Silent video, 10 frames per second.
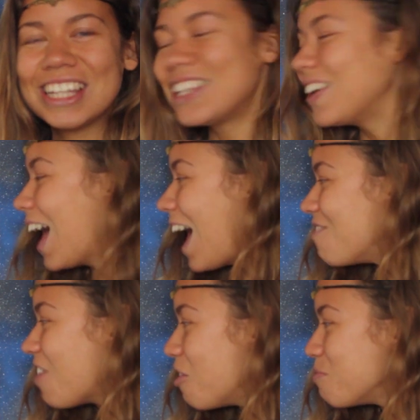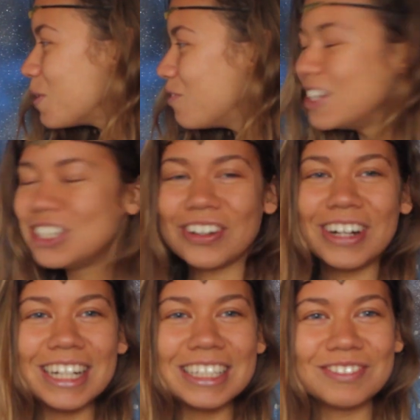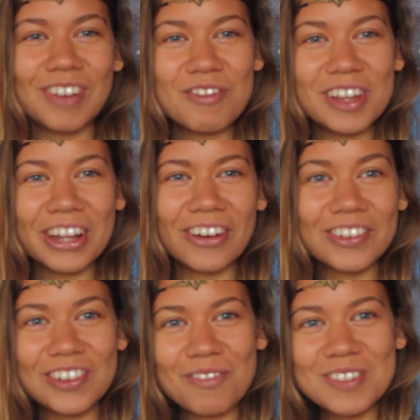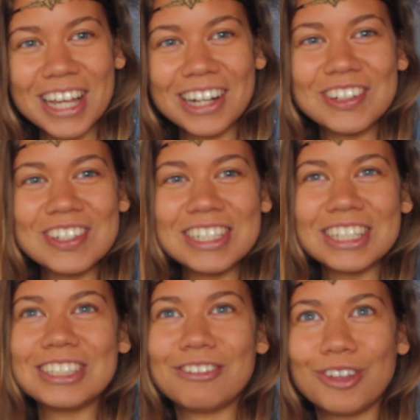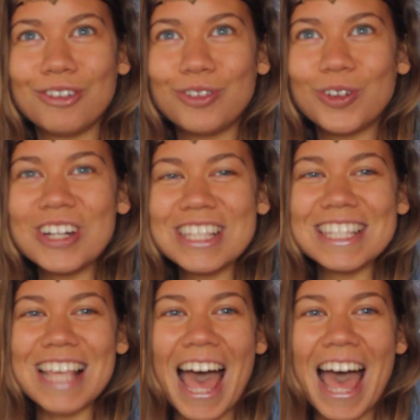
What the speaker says: So yeah, I hope you've enjoyed my video on crop circles, just a few thoughts,